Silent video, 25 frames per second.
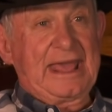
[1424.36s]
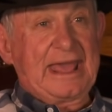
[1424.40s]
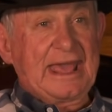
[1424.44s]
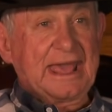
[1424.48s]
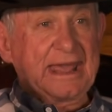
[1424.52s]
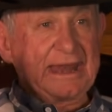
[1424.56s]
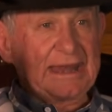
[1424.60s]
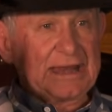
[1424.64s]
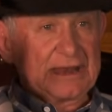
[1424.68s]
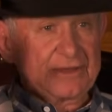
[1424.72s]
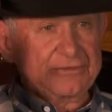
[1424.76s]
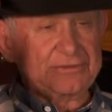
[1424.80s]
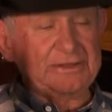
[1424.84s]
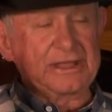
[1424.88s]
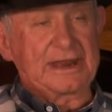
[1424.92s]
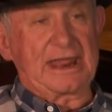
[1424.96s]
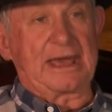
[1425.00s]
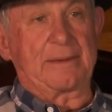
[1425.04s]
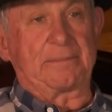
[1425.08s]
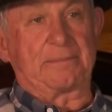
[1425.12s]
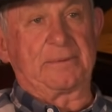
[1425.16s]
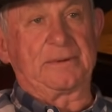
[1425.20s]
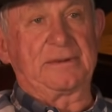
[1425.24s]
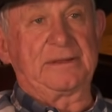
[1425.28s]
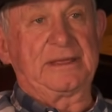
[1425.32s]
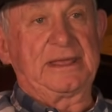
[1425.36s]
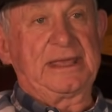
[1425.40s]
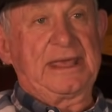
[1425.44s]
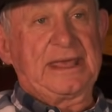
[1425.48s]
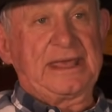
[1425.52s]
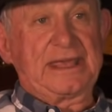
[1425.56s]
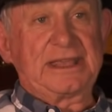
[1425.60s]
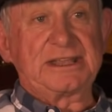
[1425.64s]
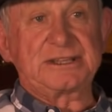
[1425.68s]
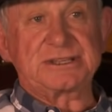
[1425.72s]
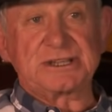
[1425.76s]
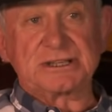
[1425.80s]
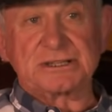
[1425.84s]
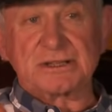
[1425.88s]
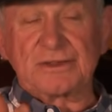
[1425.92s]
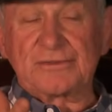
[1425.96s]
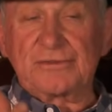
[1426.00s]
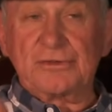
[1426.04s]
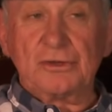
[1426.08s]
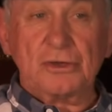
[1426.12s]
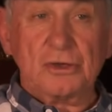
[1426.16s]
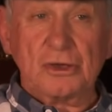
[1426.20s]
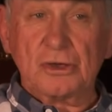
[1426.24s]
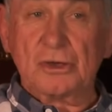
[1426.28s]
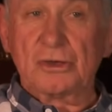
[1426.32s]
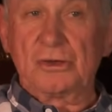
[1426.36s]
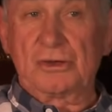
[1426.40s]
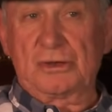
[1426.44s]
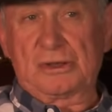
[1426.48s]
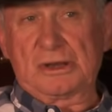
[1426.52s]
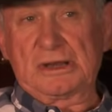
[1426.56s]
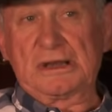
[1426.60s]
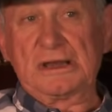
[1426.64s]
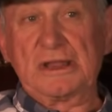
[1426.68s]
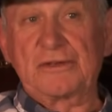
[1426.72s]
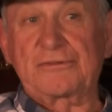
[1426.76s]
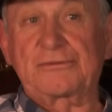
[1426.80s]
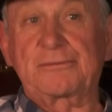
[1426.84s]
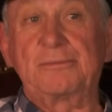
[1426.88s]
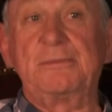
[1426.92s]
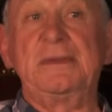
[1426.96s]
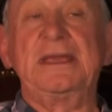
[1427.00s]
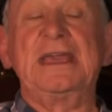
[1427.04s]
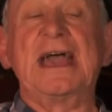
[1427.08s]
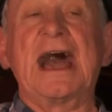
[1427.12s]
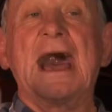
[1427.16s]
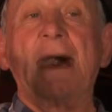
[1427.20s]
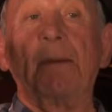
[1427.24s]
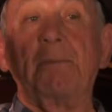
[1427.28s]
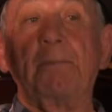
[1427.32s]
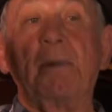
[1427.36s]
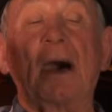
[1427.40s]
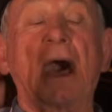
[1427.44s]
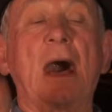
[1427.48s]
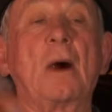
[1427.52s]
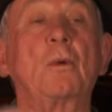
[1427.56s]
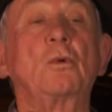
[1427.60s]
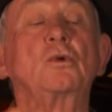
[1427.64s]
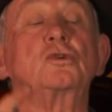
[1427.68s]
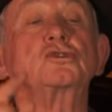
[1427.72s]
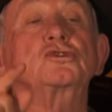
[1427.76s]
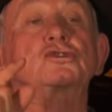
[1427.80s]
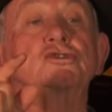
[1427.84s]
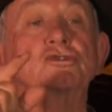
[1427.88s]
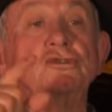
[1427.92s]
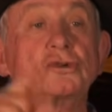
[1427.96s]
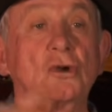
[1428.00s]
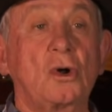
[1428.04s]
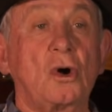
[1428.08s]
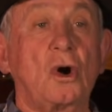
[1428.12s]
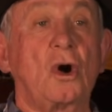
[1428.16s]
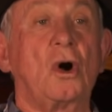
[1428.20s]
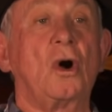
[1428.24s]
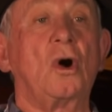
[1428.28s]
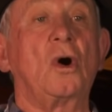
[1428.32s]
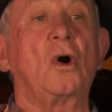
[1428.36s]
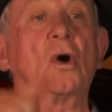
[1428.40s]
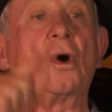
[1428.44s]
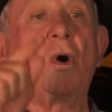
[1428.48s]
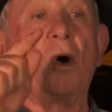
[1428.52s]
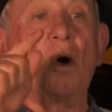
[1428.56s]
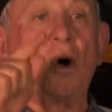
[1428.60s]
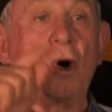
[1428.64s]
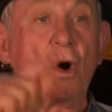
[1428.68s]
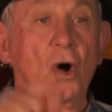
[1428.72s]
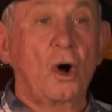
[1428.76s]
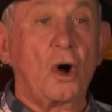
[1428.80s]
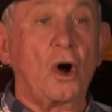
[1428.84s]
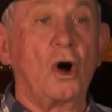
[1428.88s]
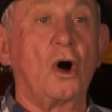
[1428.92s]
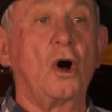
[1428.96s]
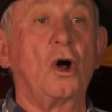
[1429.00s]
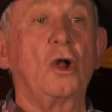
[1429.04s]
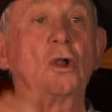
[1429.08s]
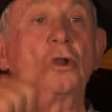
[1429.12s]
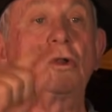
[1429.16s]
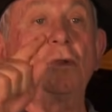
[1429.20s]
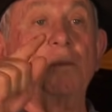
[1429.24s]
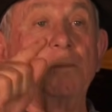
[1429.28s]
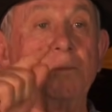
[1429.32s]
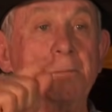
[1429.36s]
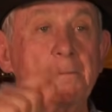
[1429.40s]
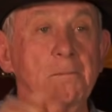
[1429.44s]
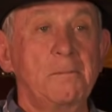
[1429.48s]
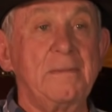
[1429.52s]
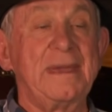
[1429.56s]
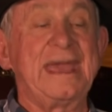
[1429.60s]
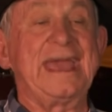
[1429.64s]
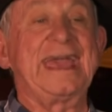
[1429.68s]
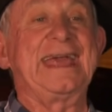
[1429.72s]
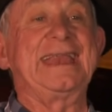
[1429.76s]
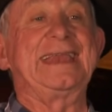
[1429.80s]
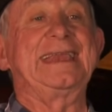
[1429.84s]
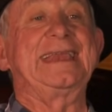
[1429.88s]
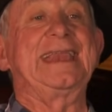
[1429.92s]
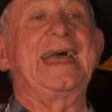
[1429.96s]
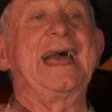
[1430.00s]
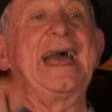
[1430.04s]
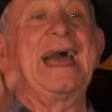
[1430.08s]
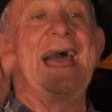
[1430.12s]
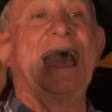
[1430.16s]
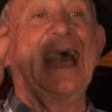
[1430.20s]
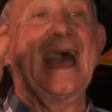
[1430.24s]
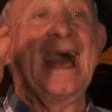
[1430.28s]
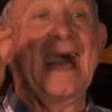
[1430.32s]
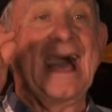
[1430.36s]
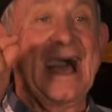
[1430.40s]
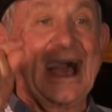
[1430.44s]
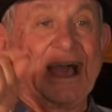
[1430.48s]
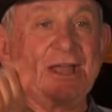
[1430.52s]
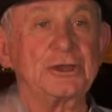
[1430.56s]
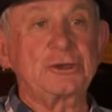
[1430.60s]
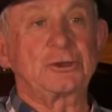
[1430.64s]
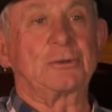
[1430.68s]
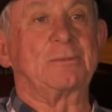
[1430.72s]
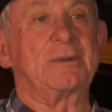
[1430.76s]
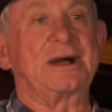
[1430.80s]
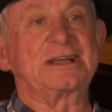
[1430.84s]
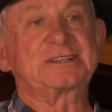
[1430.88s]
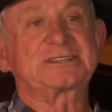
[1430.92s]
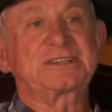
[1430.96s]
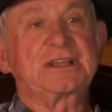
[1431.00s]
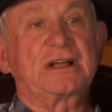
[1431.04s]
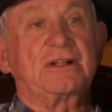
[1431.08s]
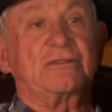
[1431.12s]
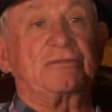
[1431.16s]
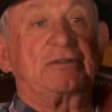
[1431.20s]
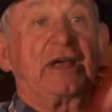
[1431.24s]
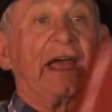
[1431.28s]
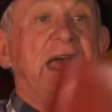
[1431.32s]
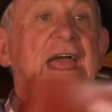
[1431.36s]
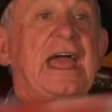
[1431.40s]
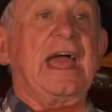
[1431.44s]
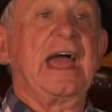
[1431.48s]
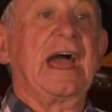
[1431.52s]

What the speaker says: and lifted up. He says, if you lift me up, I will draw all men unto myself.